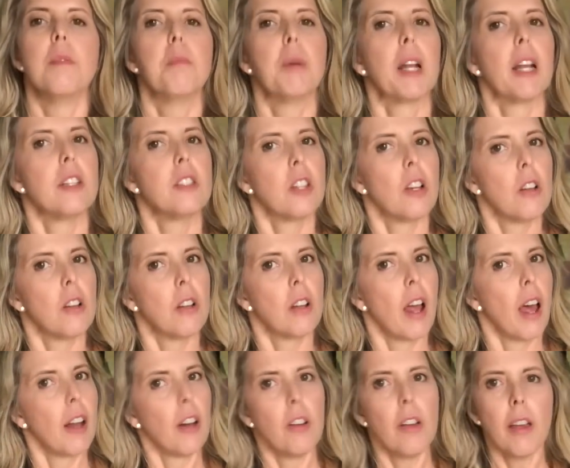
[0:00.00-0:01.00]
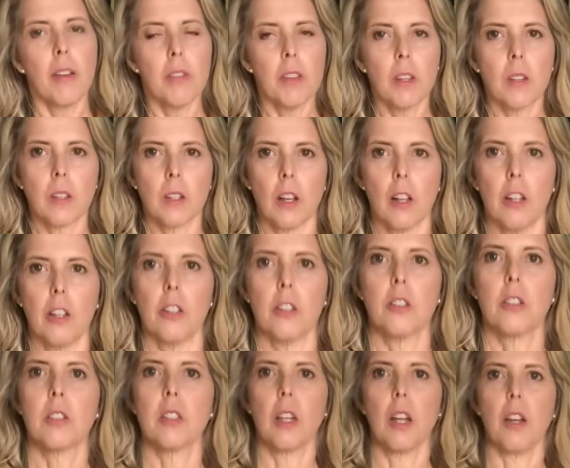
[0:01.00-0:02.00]
but I don't have this color,
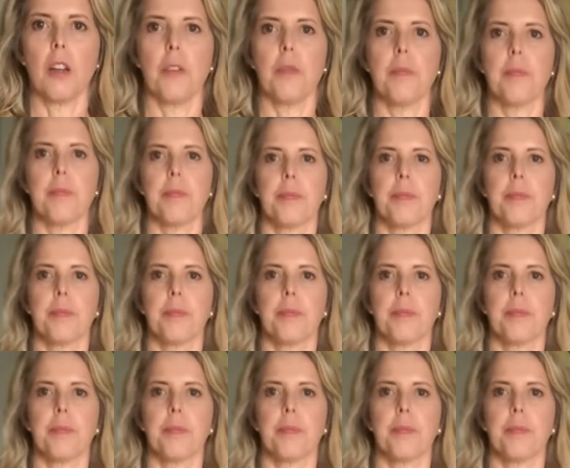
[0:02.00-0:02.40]
so